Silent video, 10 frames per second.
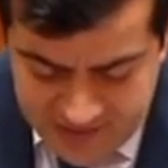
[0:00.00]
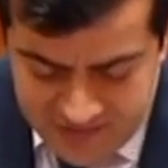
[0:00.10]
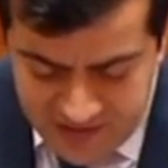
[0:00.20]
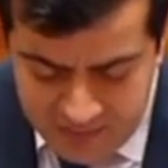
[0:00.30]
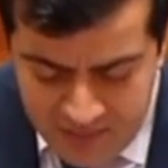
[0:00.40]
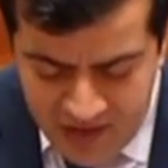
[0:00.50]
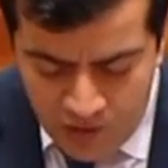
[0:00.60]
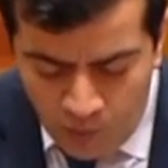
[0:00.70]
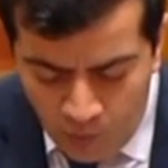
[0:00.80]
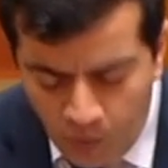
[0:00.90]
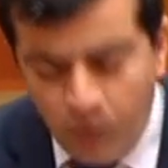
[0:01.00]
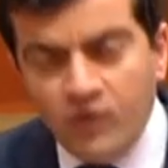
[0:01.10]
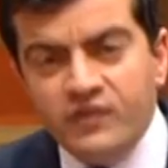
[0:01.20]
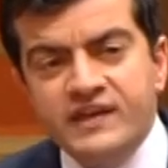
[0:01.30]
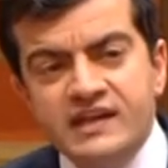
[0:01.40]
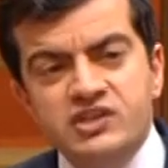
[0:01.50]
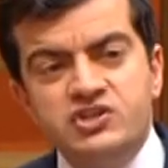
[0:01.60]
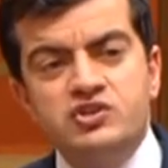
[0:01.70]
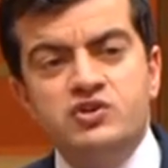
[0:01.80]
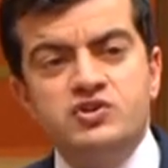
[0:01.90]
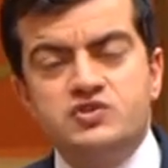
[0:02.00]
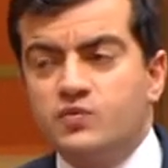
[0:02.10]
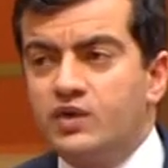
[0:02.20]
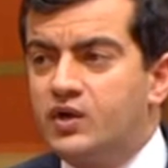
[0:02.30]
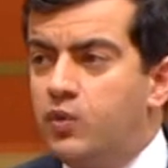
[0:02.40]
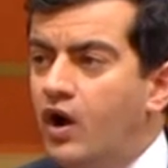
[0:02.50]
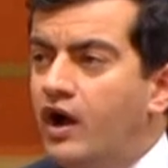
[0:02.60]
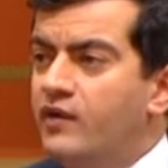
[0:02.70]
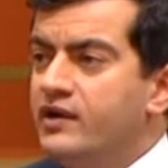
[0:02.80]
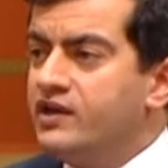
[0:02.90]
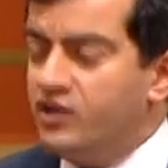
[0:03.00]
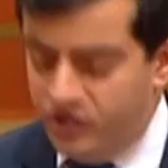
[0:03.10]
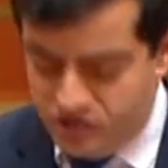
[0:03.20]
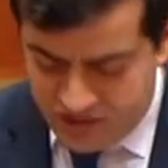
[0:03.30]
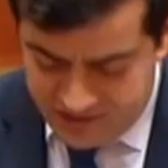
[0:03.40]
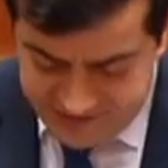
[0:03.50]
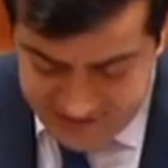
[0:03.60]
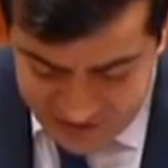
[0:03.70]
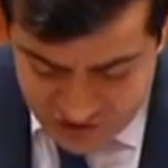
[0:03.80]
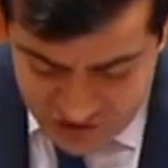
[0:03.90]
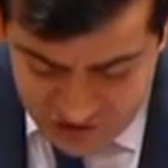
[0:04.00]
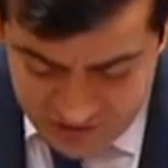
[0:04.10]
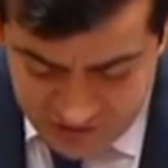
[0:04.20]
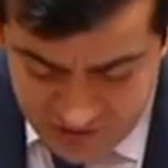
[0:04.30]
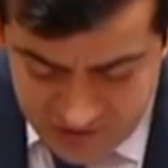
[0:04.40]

that among all the issues requiring urgent attention,